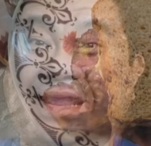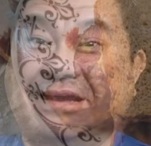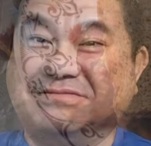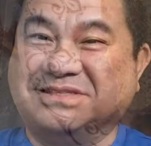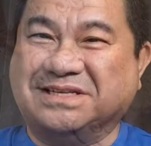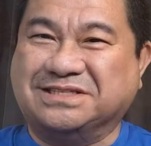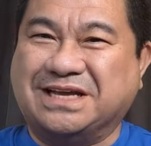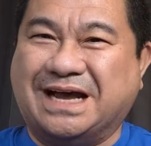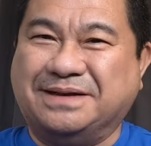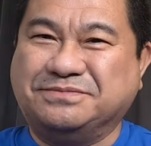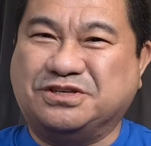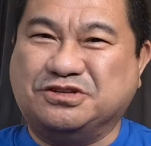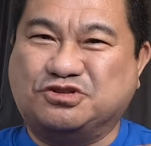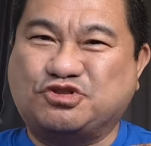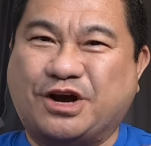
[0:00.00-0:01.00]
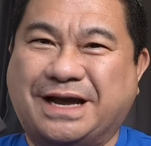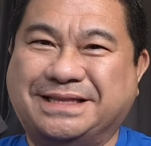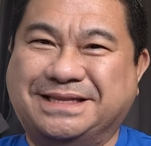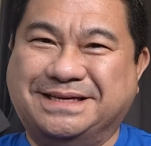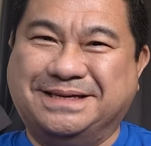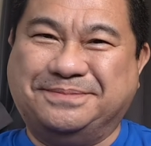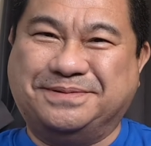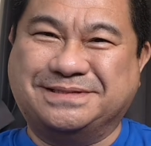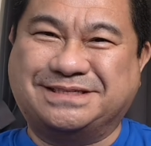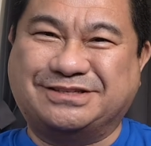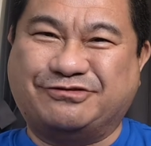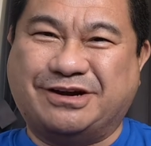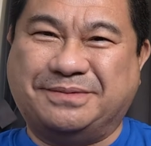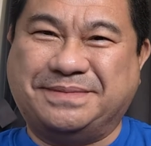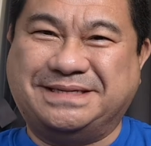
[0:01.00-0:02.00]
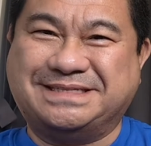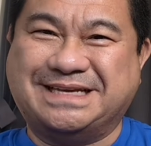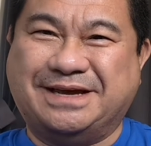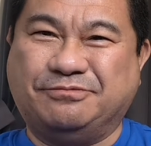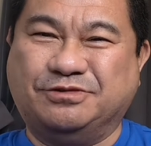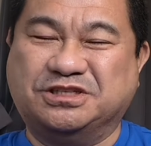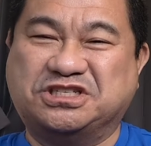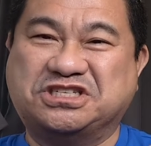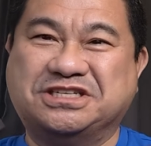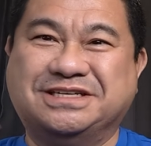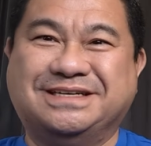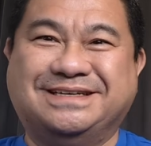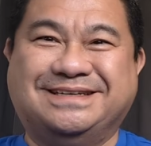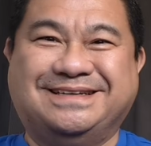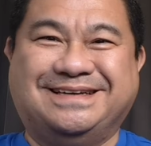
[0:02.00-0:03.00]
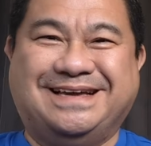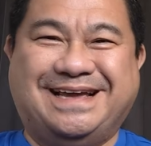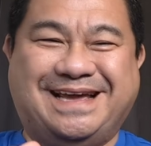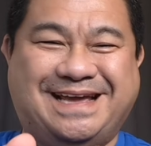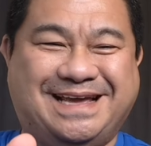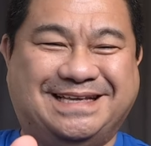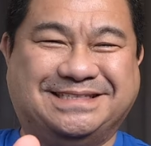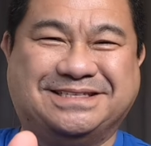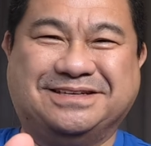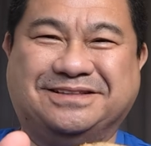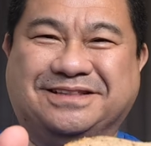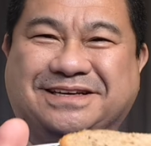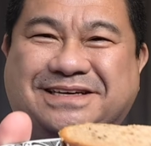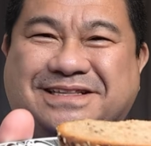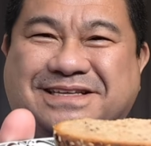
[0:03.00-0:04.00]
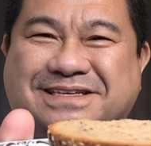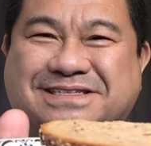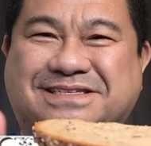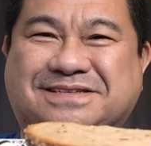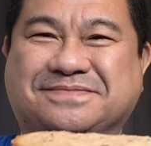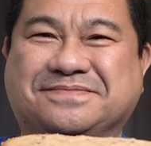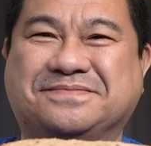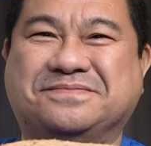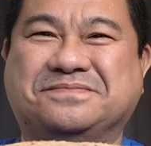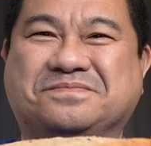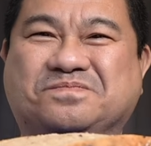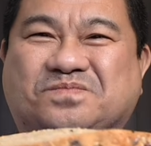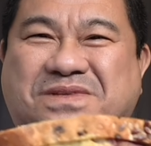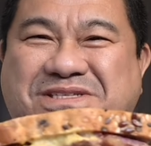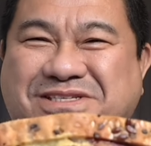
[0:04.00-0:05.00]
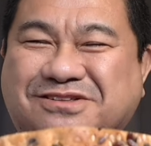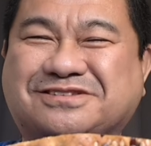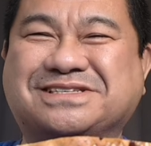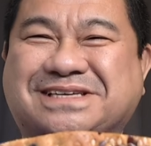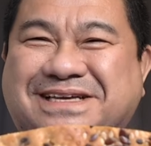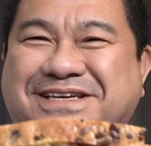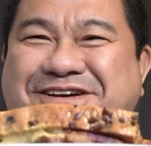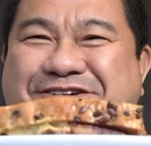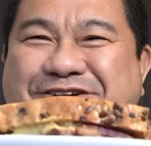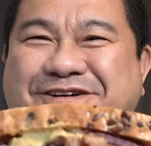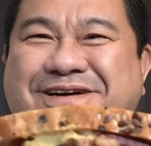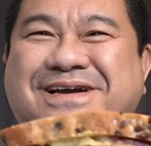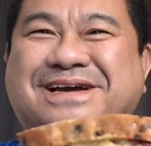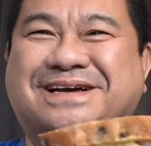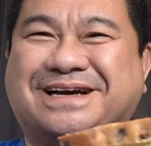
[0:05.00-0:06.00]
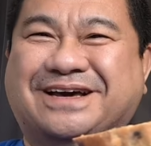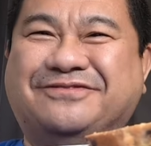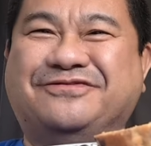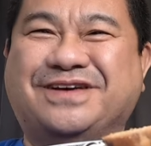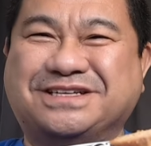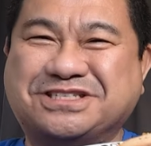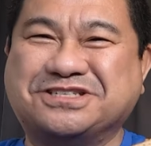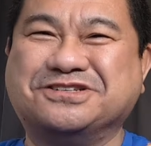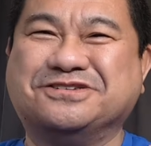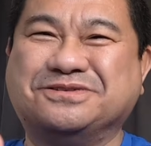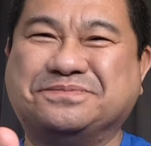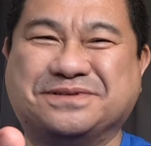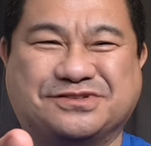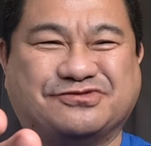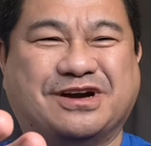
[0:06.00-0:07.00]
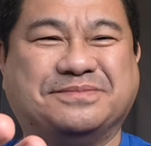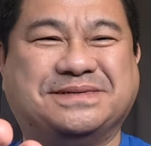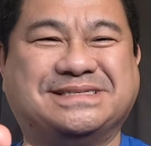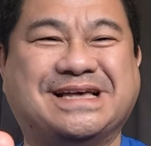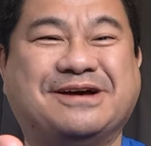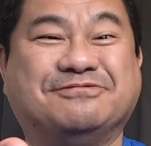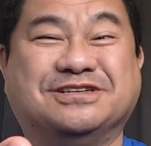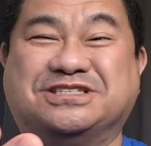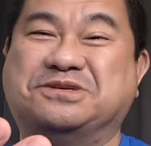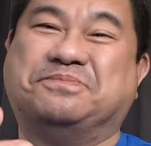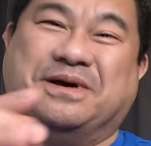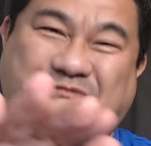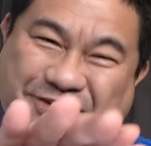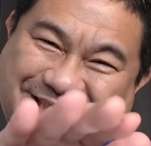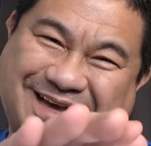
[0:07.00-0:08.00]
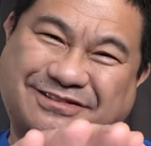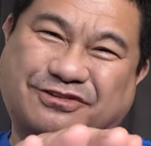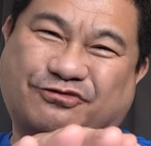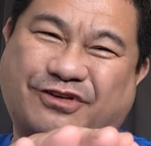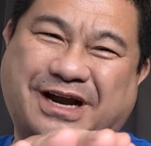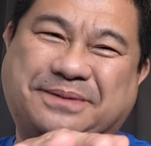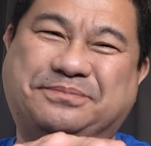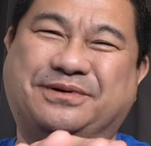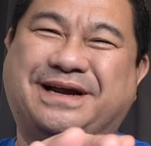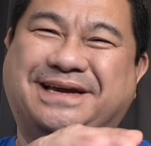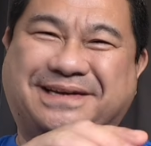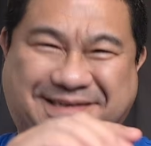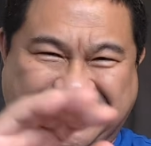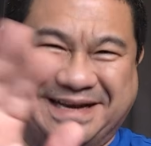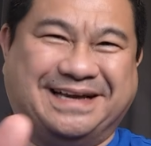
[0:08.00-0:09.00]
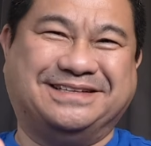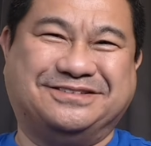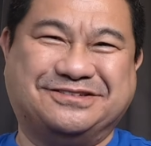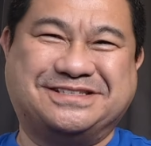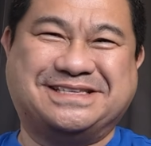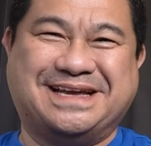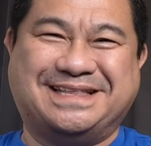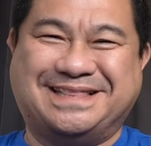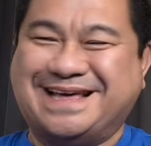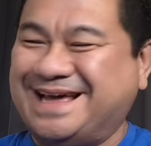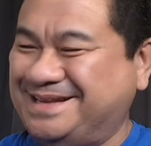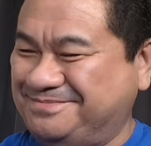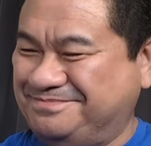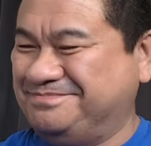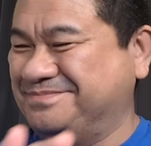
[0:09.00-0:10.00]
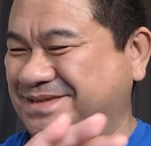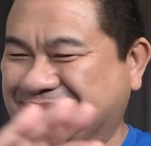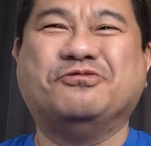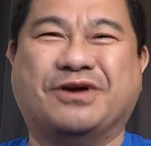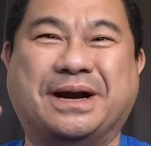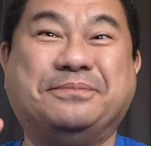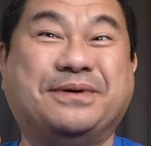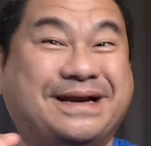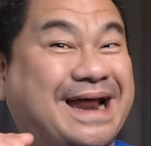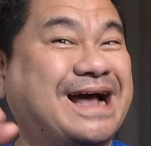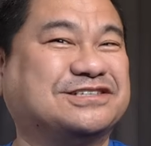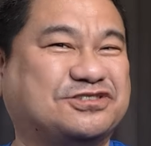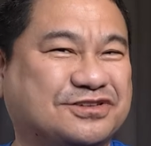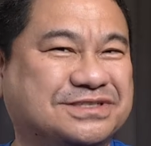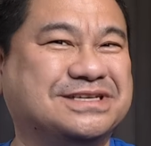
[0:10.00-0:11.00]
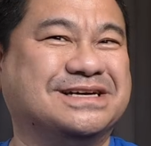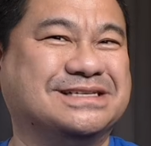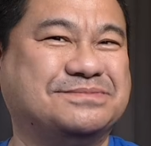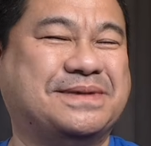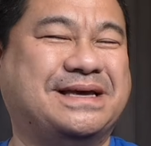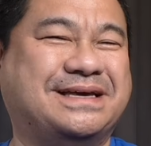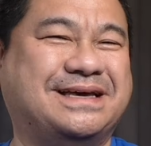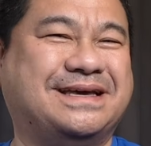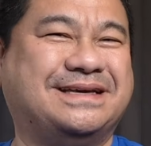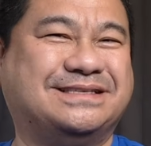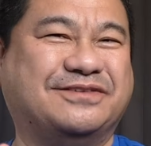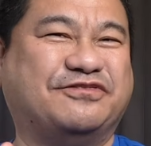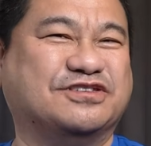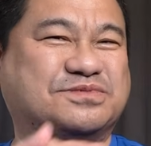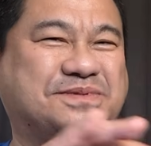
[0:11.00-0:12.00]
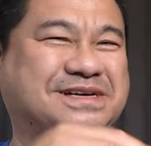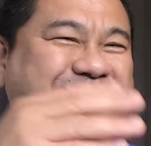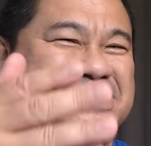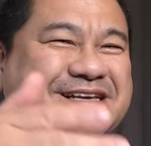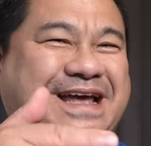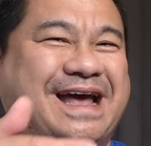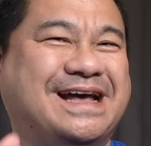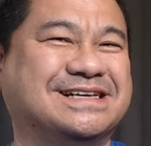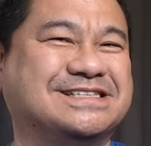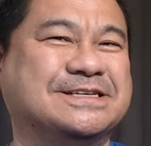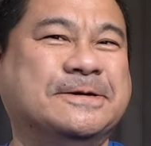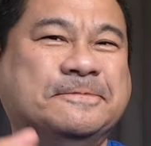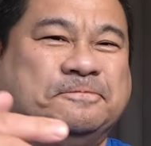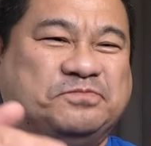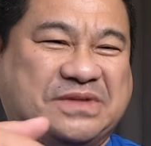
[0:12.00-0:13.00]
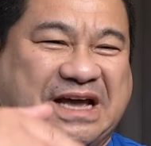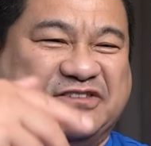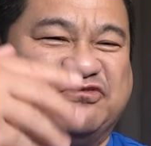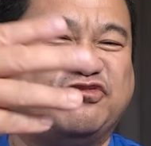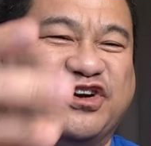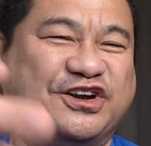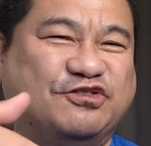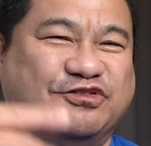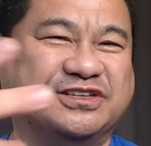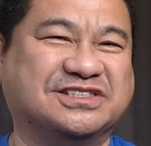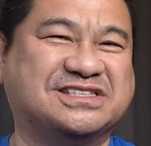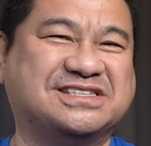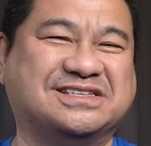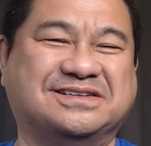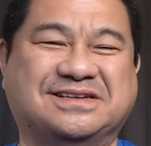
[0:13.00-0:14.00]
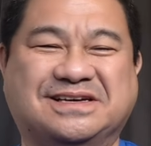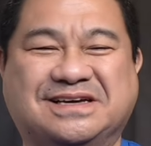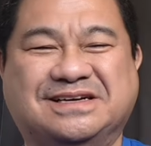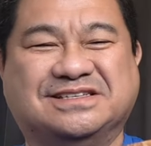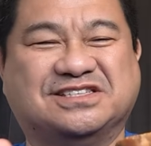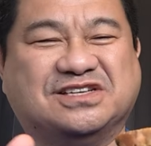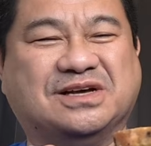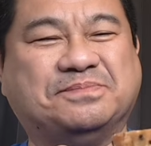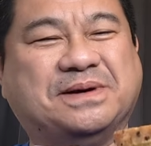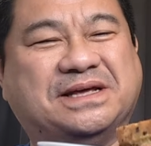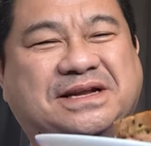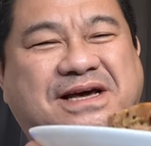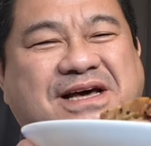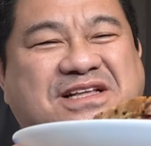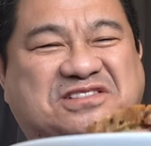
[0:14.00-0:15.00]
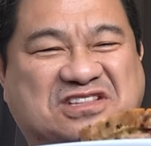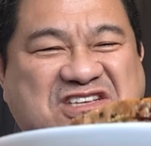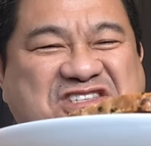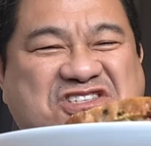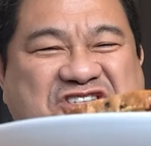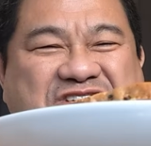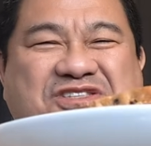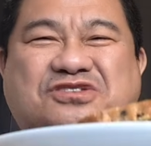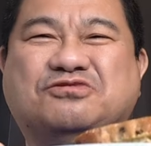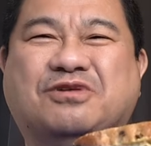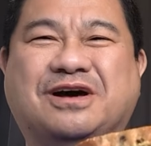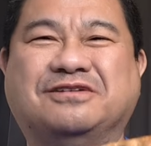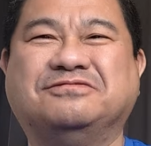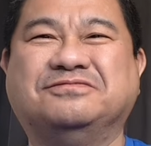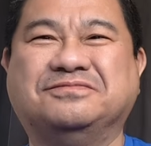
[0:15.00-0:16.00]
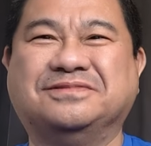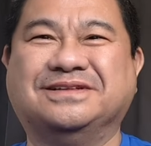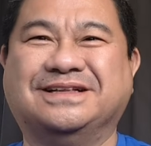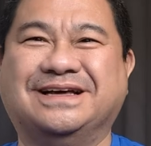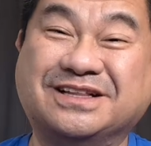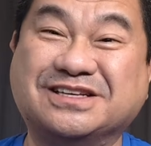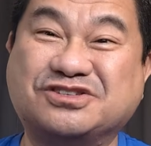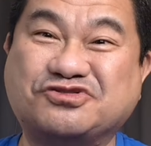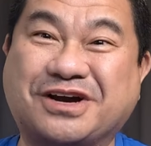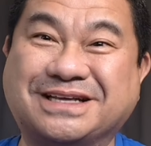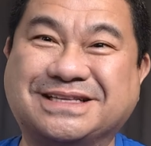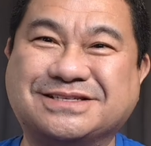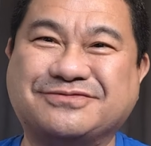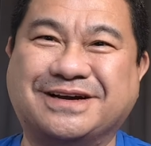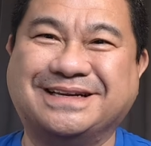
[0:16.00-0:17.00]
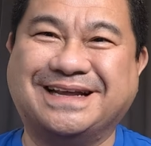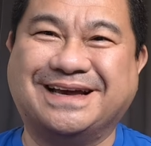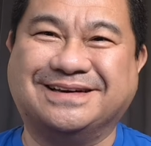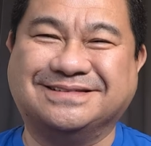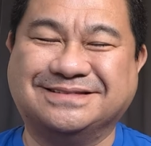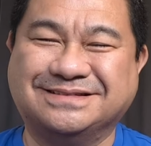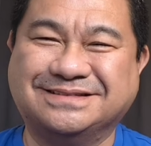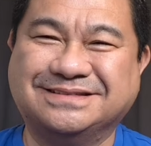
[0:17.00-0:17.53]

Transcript: Now's the time to try the pastrami sandwich. And look at this. This looks like your conventional pastrami sandwich, but without the rye bread. I understand that. Rye bread actually does make a difference because it has that fragrance. So, but this should do well. Let's try this right now.